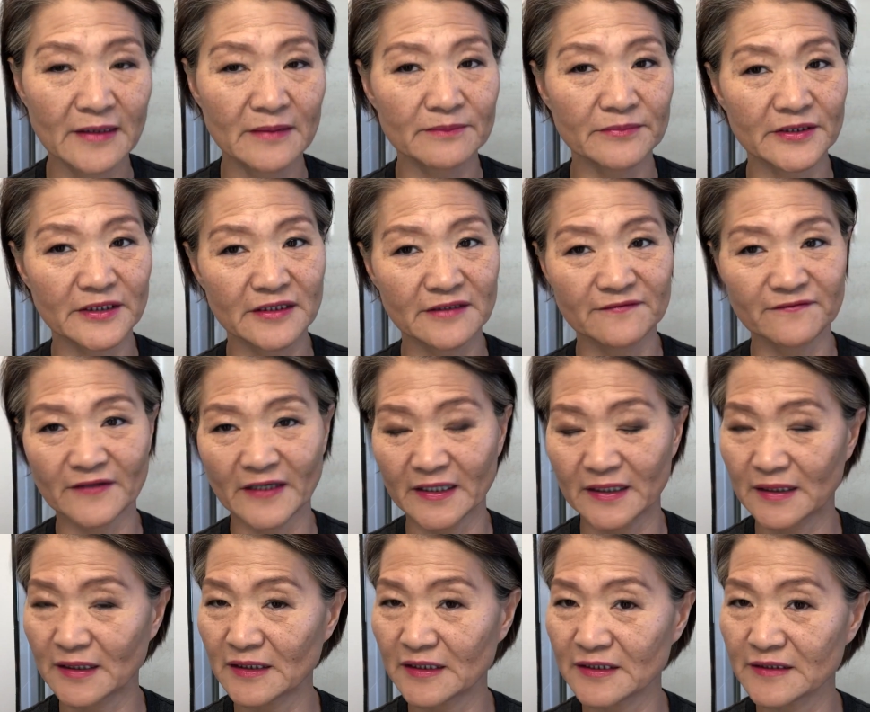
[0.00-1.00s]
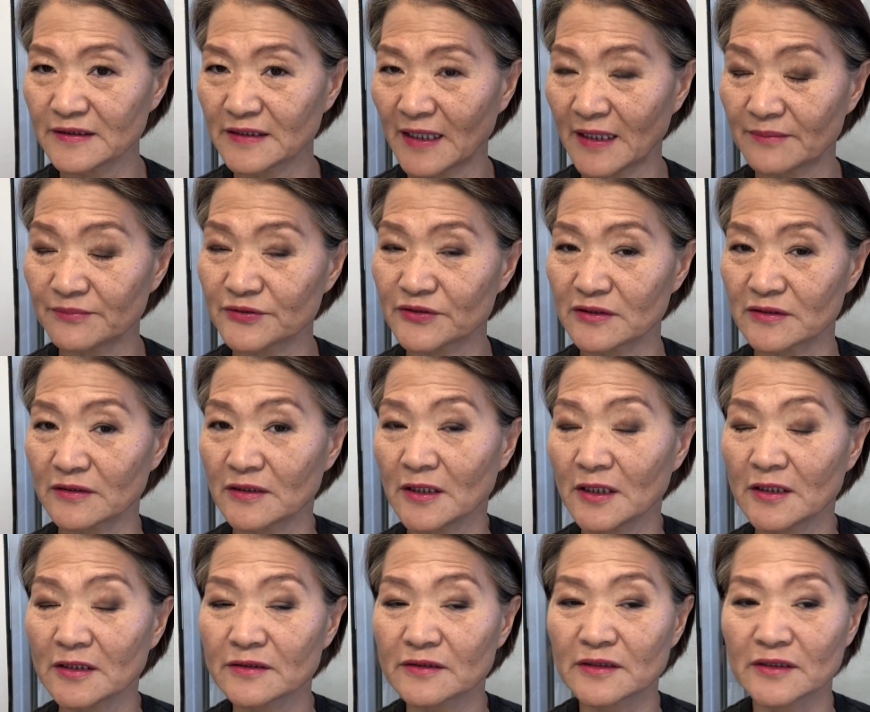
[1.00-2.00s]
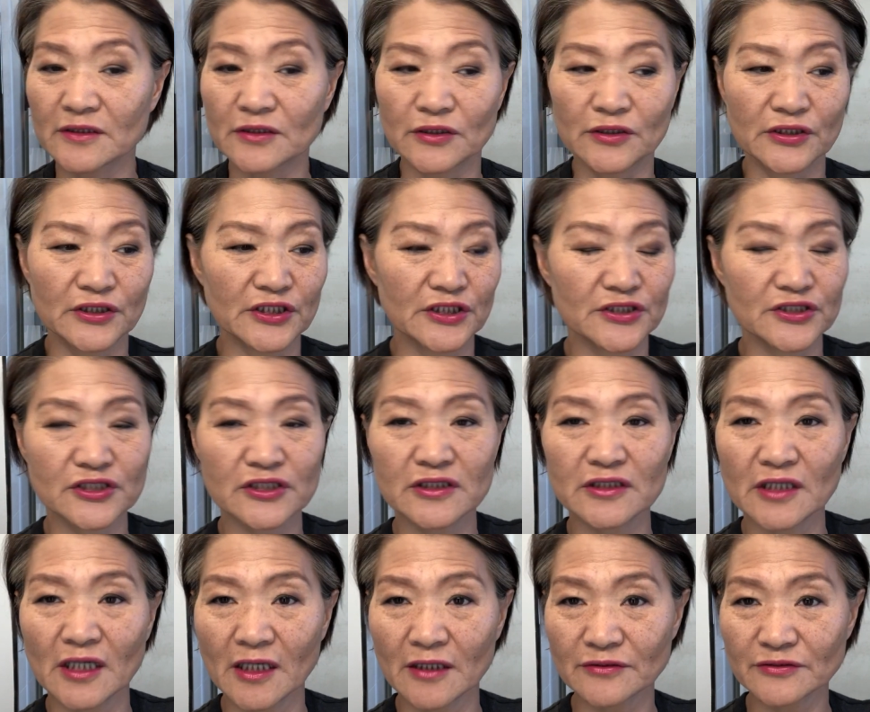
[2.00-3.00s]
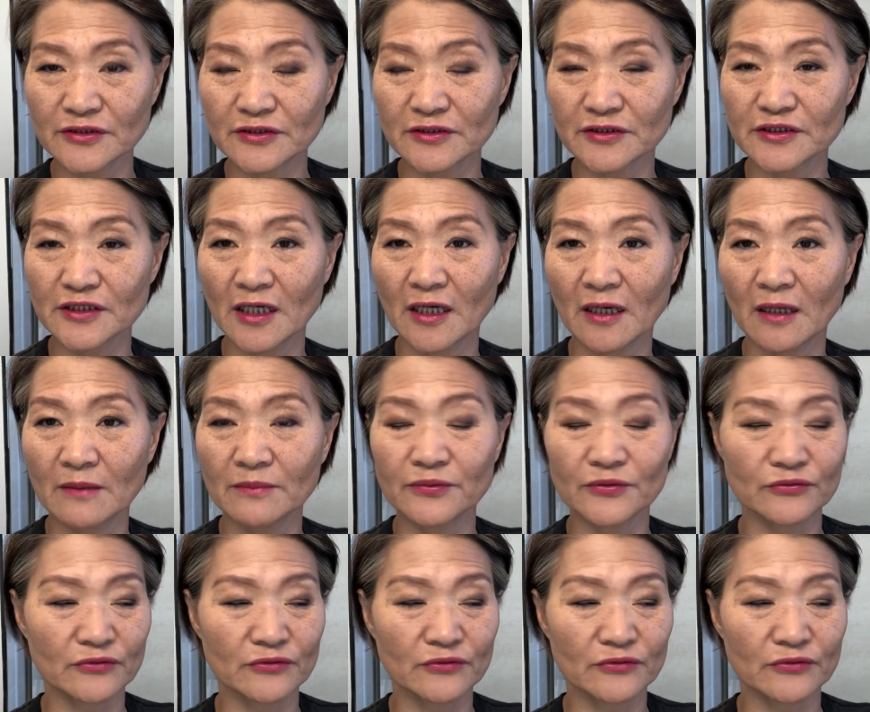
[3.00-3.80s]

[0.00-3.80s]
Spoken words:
But if I clean up the kitchen countertop,